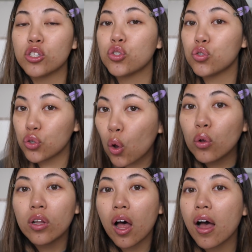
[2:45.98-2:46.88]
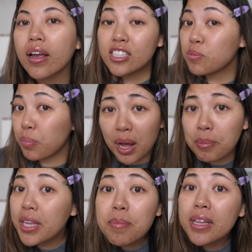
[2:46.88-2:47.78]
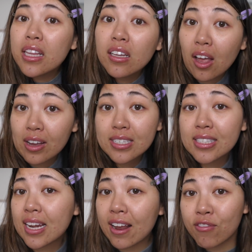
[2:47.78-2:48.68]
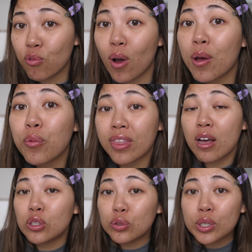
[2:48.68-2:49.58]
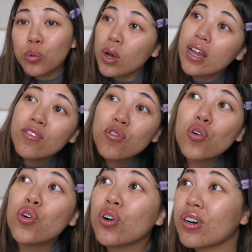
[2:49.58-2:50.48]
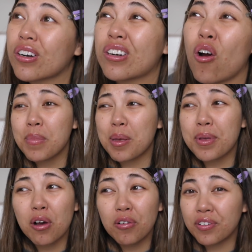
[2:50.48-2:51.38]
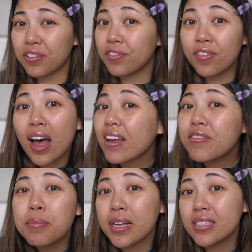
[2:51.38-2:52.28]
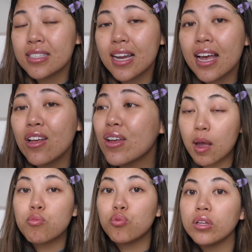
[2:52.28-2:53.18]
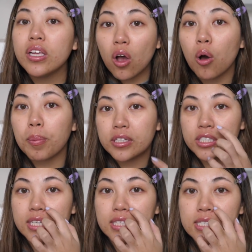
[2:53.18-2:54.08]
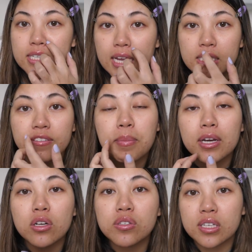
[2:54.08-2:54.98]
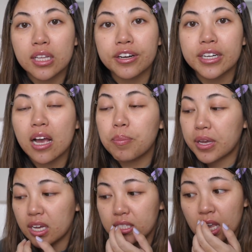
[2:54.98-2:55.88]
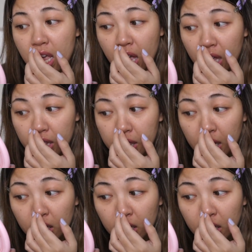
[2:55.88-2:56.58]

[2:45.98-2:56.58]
so long. It's probably been the longest that I've went without doing one for maybe over 5 months now. I'm really hoping to get the sides of my nose cleared out because they